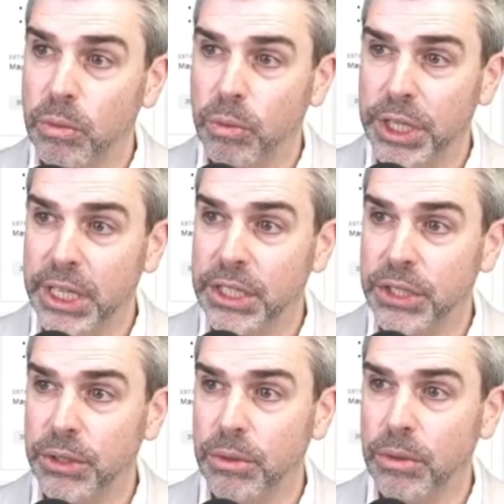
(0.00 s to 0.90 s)
we need
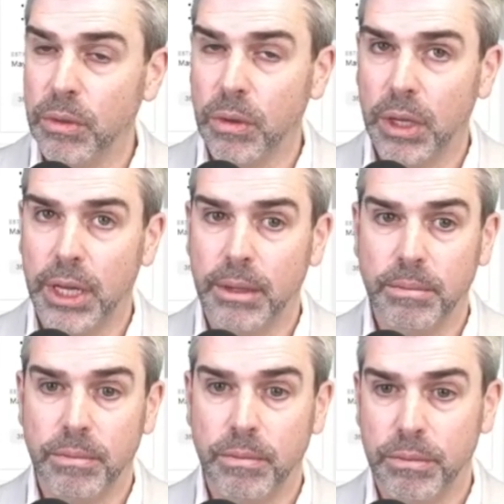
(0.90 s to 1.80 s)
to um,
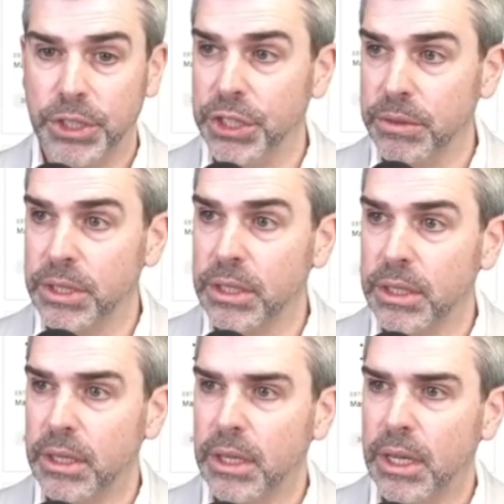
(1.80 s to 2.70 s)
produce
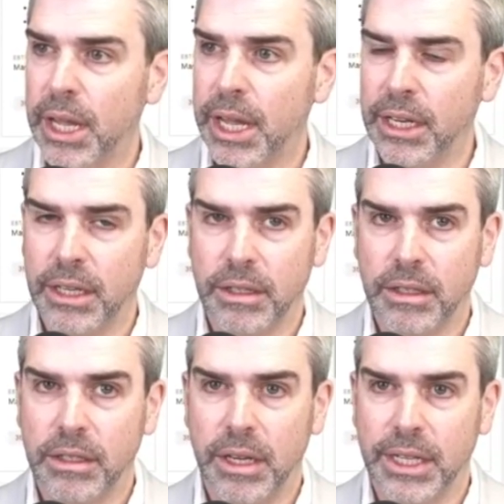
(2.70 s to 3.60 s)
and
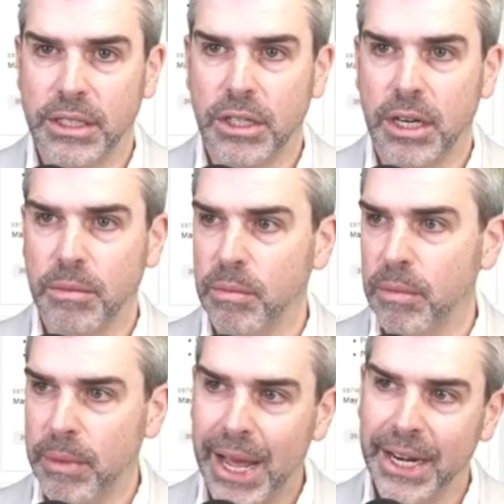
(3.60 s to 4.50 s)
and start
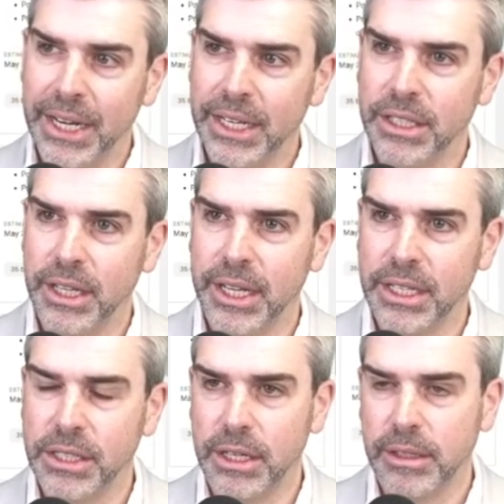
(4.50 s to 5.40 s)
adding into the
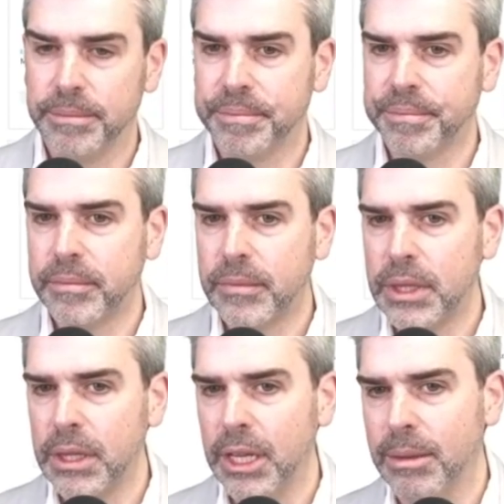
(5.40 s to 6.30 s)
Kickstarter.
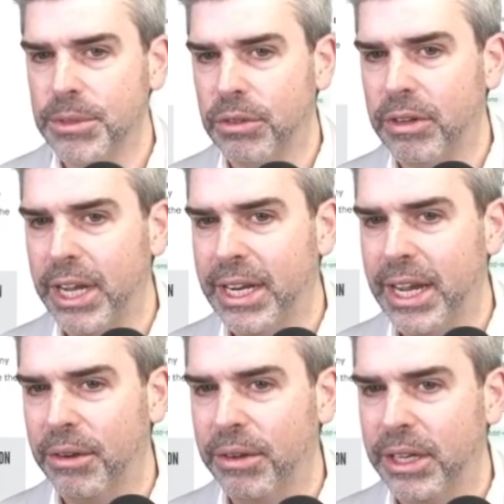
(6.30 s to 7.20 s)
And so right
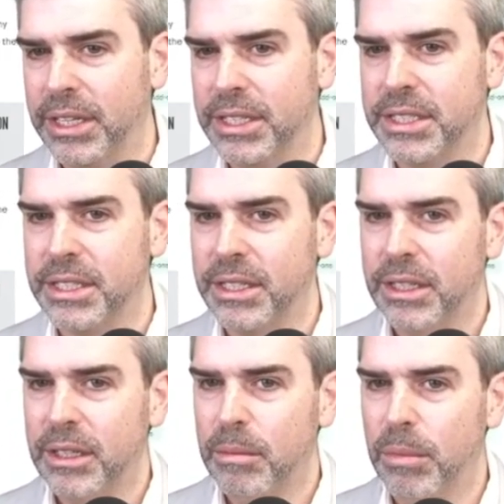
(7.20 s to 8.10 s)
now it is
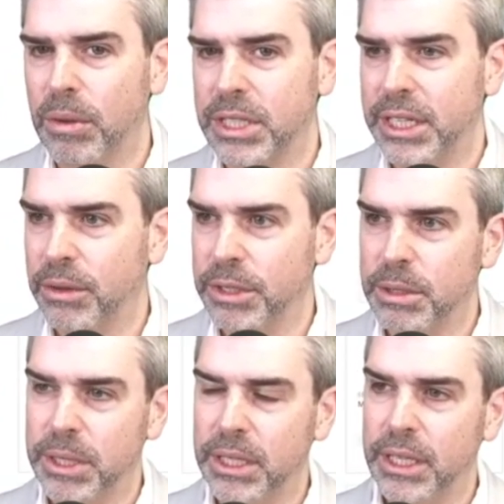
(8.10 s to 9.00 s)
mostly going to
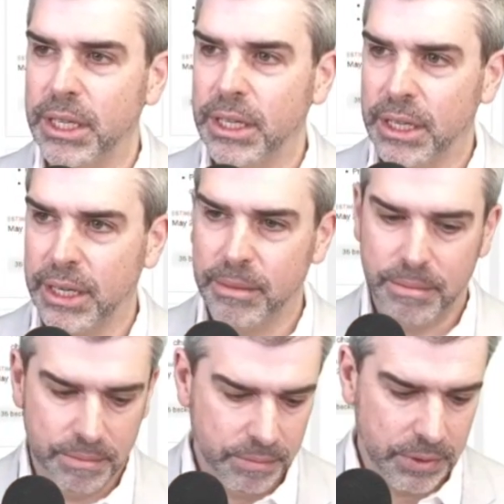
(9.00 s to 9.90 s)
be the uh,
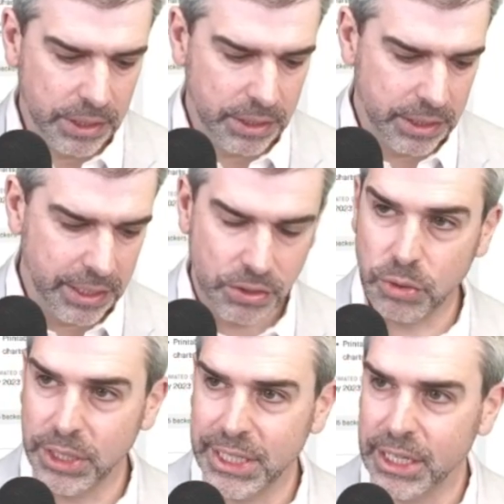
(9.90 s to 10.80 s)
the data
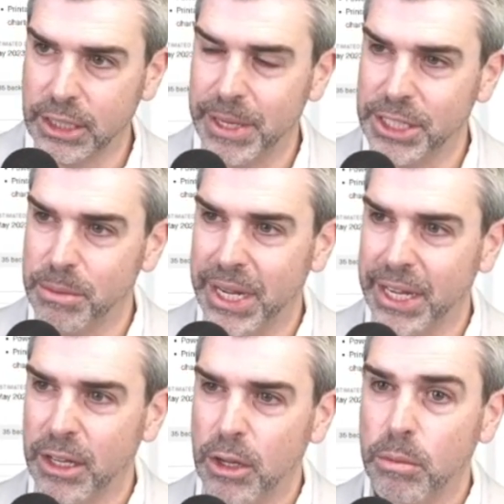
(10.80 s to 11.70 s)
storytelling expansion pack,
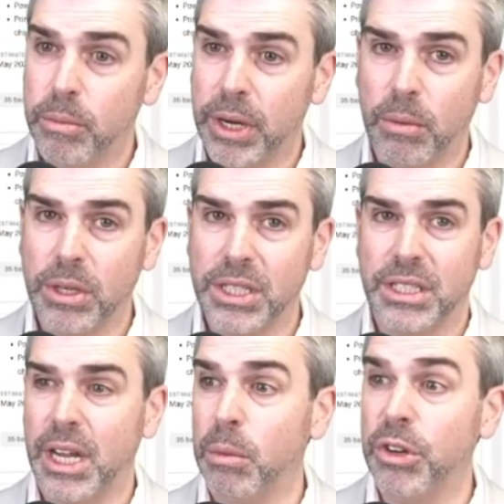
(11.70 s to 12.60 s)
but I want it,
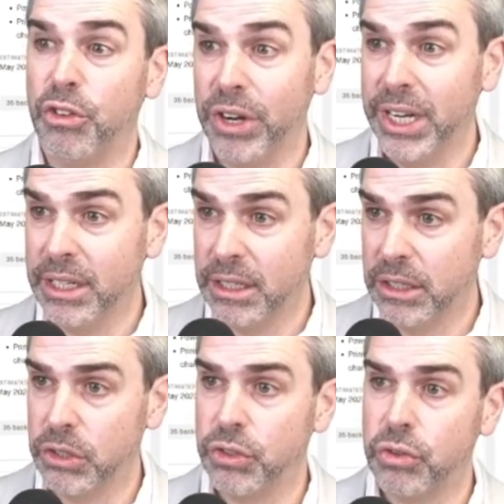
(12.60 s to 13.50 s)
I want three.
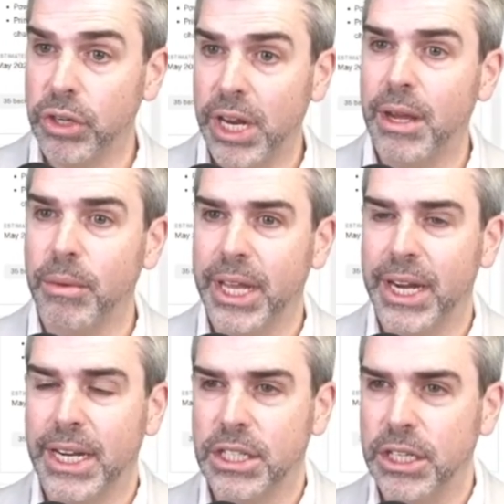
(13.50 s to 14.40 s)
There's three that we can
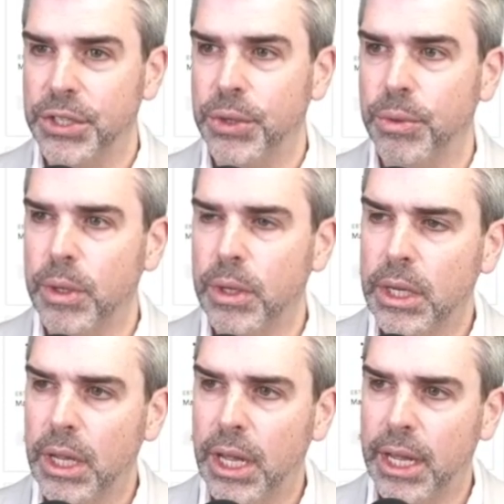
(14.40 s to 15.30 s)
actually do
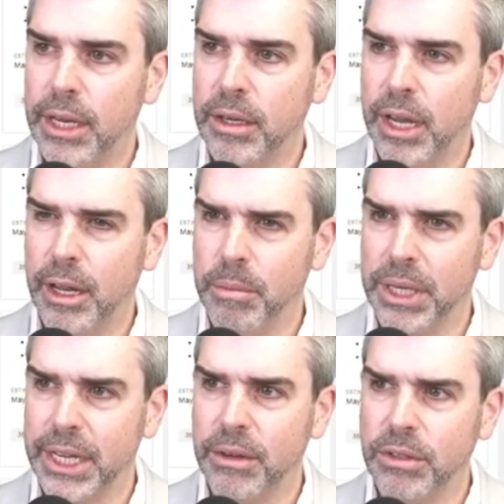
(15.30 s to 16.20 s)
and and
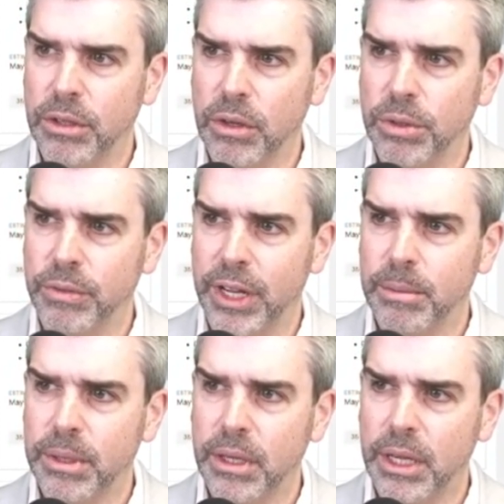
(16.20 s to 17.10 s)
build out and go
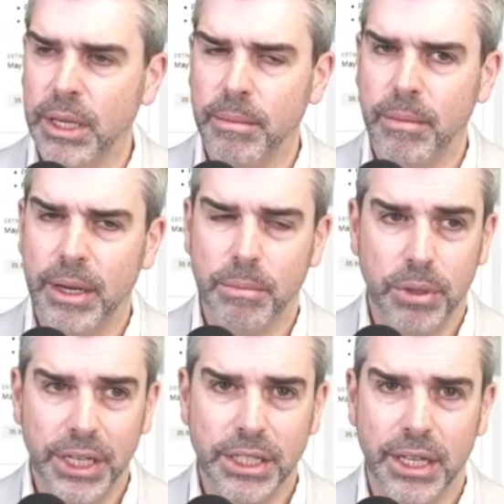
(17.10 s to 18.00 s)
develop um, and
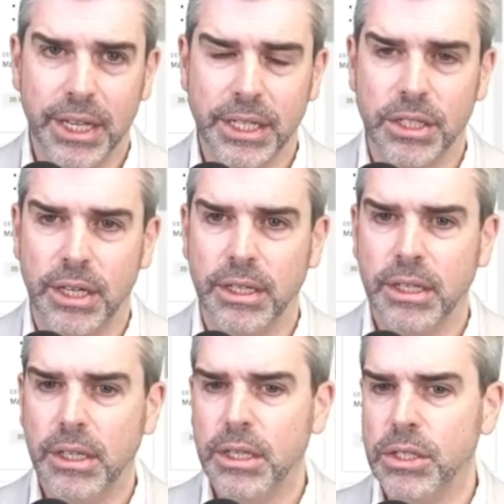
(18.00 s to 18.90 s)
put into the Kickstarter.
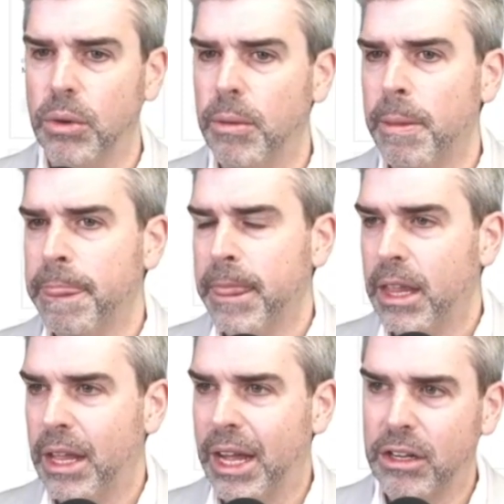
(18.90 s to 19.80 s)
So
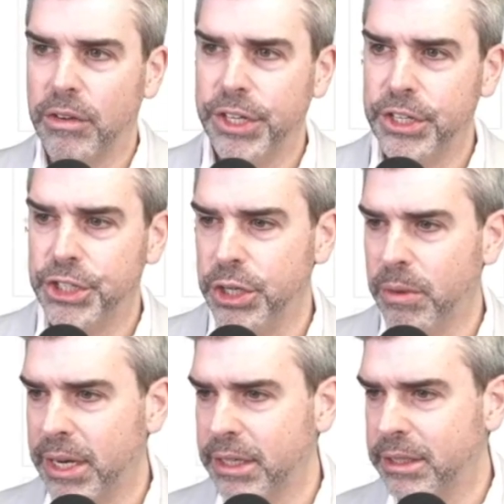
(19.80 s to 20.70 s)
I'd love you to chew
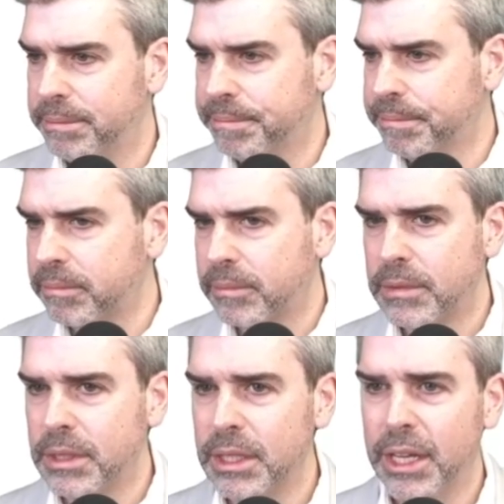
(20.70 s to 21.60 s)
on it.
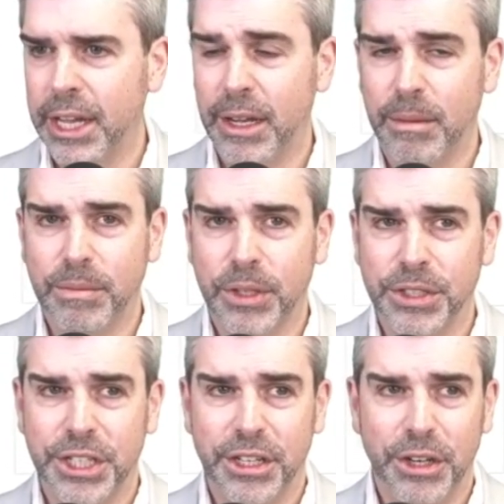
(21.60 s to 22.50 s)
Um,
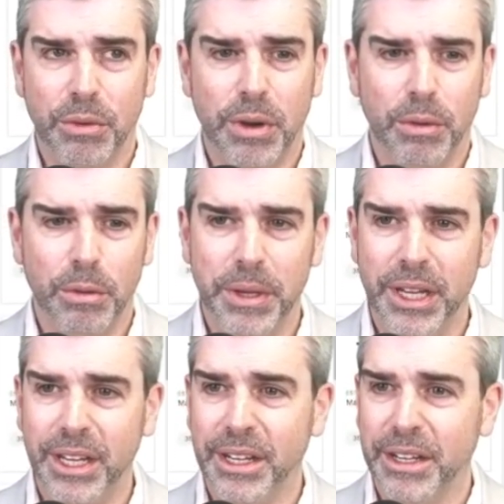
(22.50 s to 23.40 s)
consider you know what would
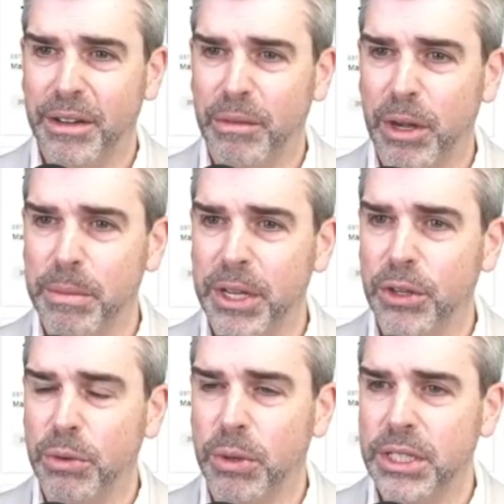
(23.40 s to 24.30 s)
be what would be a
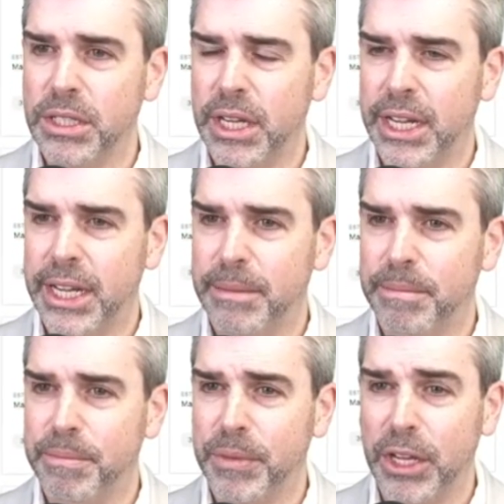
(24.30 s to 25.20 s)
good one um,
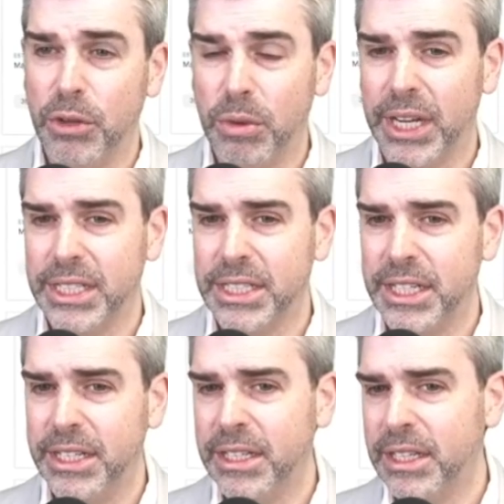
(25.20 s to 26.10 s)
that you would like to
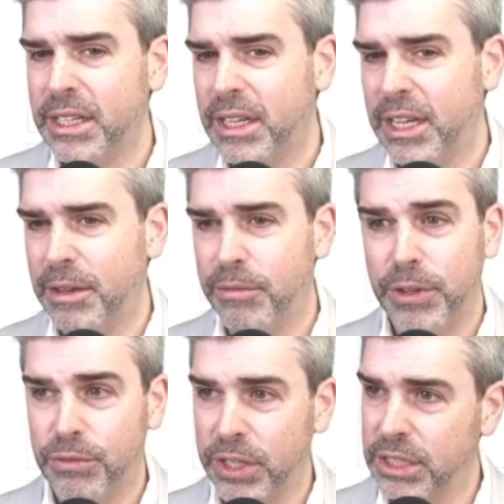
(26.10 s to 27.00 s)
see. Uh, feel
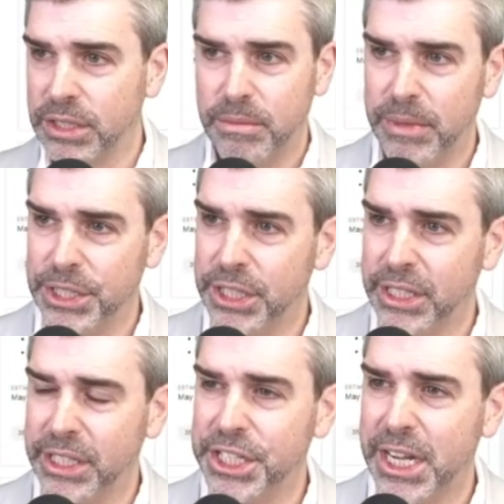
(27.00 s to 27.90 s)
free to just mention in
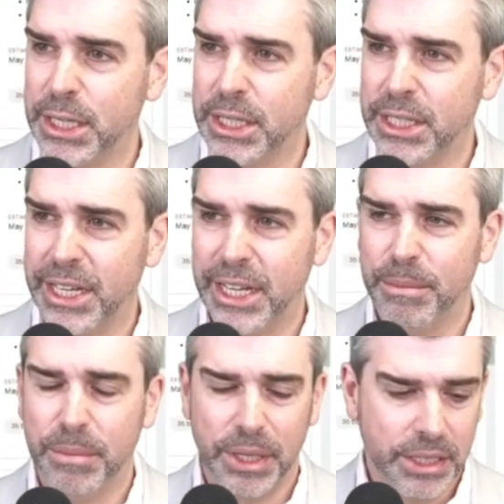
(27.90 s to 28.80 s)
the chat, um,
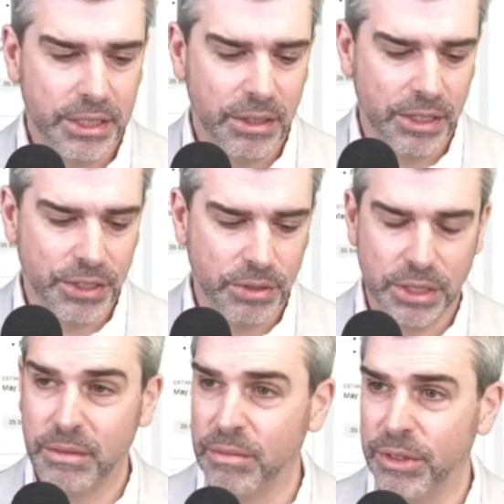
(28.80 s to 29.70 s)
but also
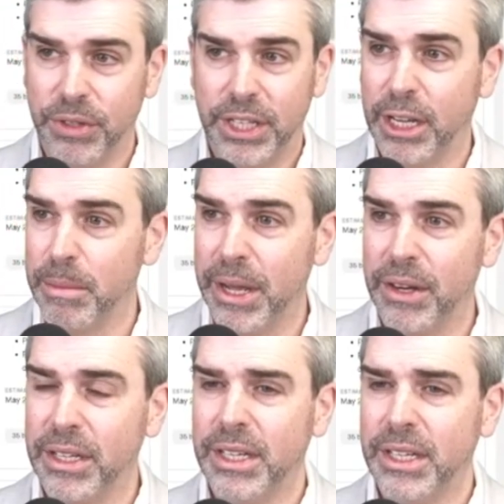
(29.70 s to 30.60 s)
just if you think about
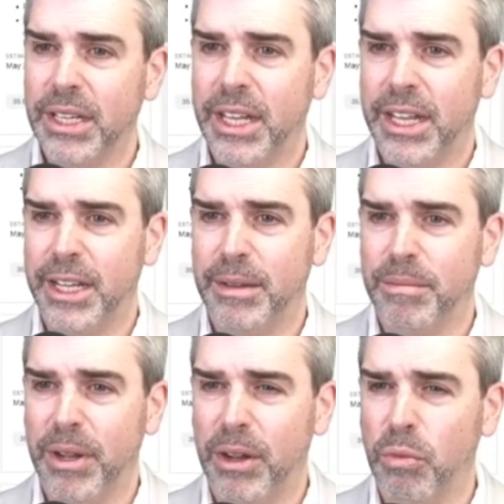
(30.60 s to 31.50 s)
it um,
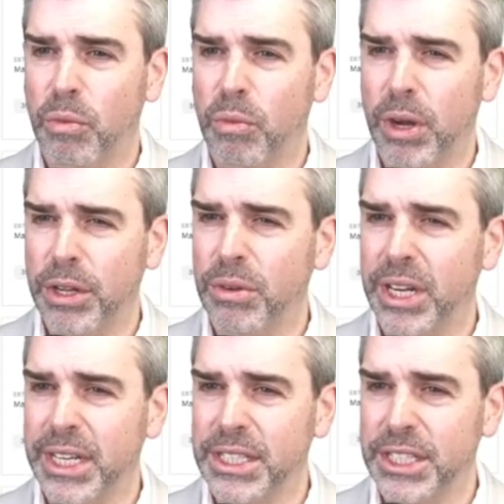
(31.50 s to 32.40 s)
and what you would
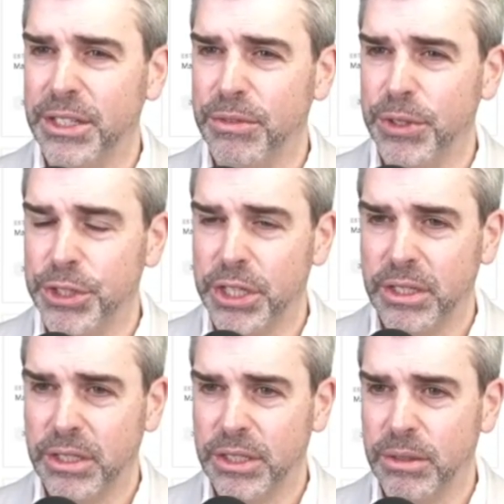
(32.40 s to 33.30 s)
like to see in the future.
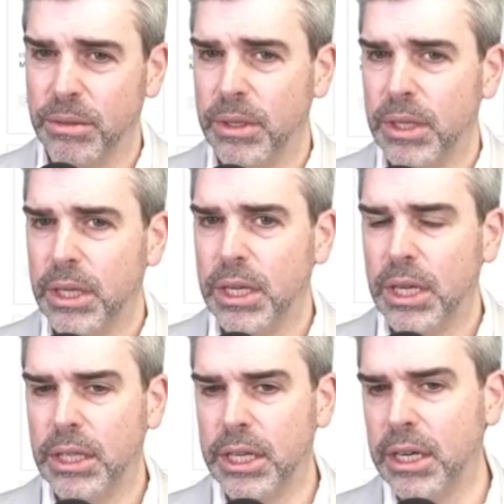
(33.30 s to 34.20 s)
So
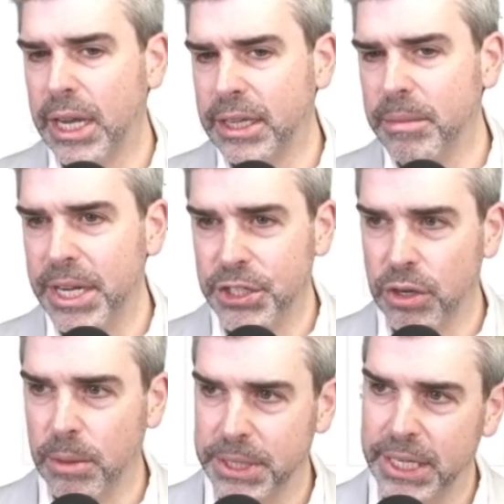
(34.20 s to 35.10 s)
they're like the major
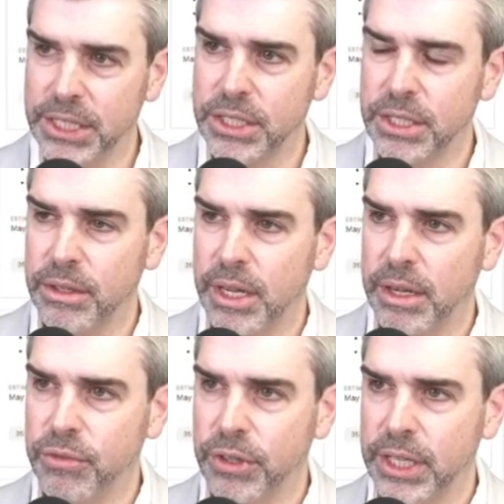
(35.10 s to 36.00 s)
updates uh,
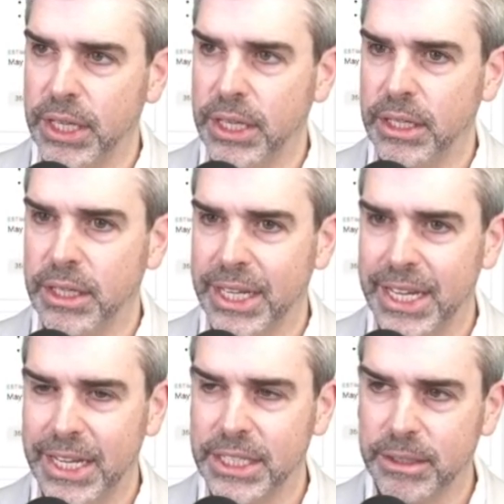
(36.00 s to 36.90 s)
for the the
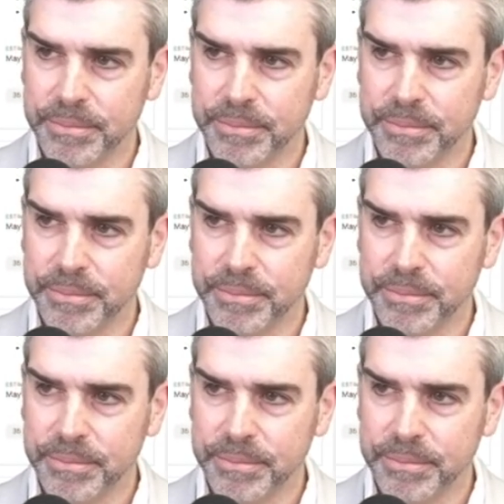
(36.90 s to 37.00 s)
kit